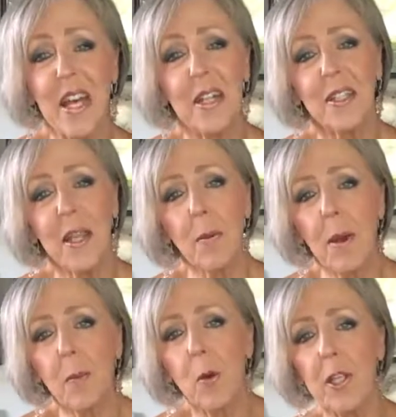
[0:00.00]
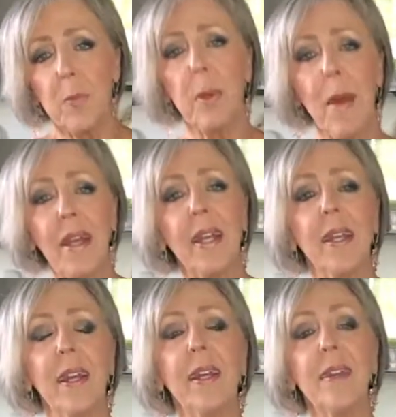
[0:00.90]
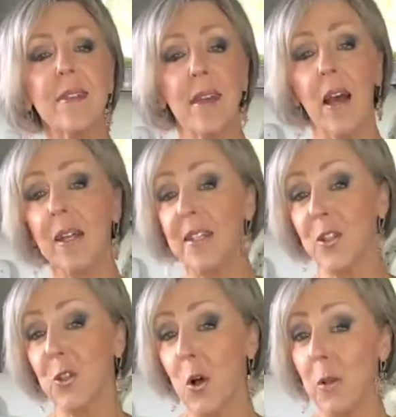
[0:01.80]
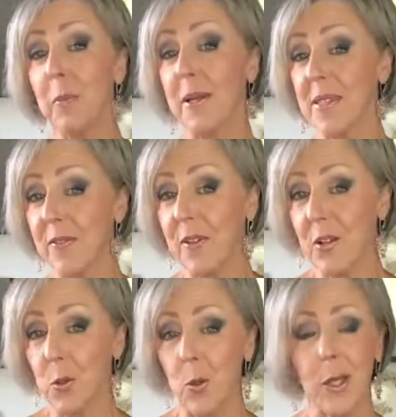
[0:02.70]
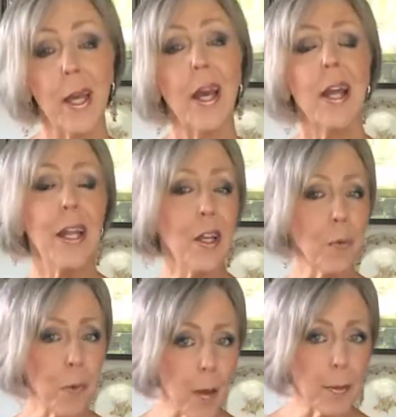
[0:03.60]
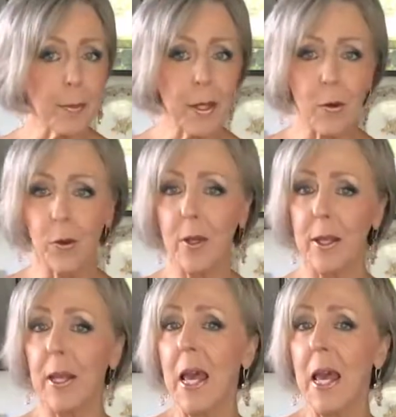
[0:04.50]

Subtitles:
Today what I'm going to be making is a dish called pasta fagioli. Now you've probably heard it.